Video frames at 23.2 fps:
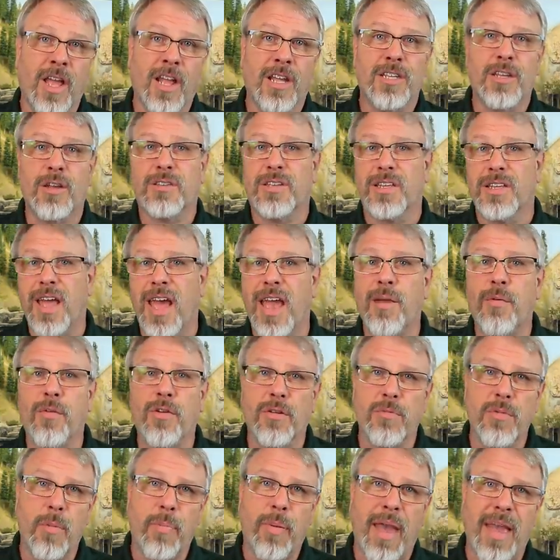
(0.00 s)
So today we're
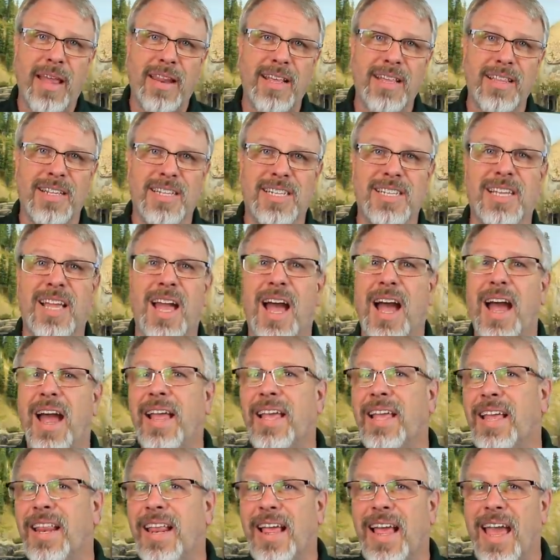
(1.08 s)
going to be painting the sky,
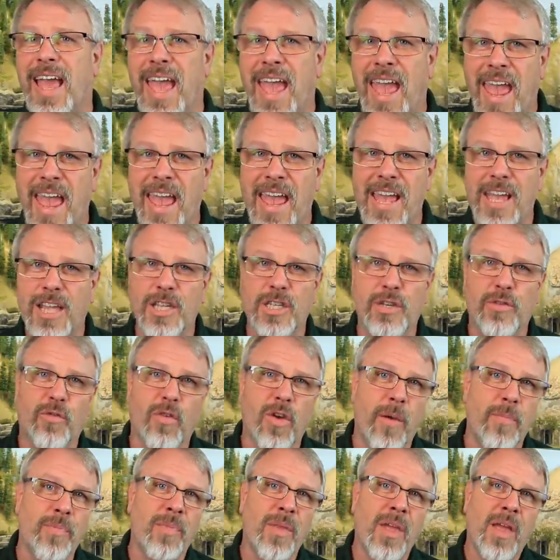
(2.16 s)
getting a haze
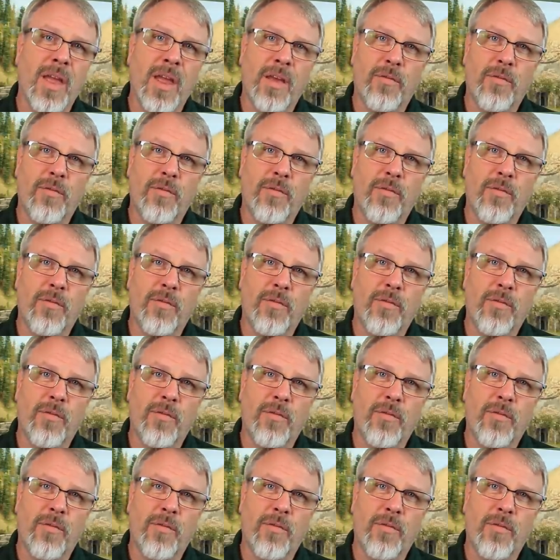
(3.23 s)
from